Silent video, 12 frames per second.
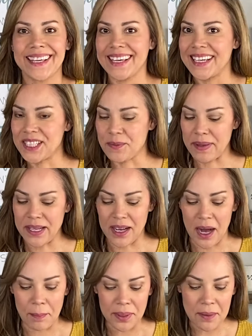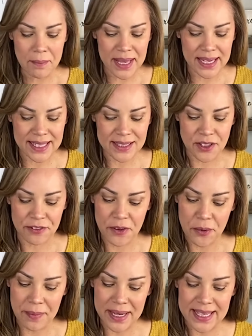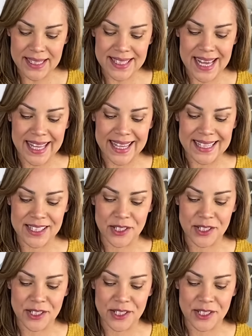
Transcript: It's been a couple of minutes, a few minutes, and it's